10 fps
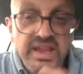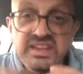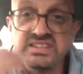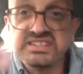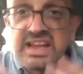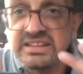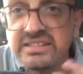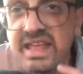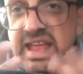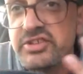
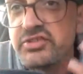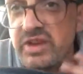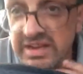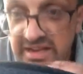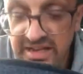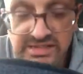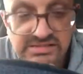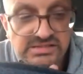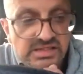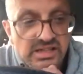incite their
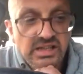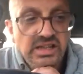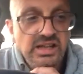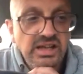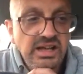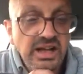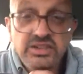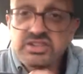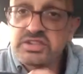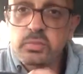training
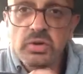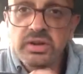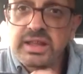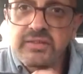and just want to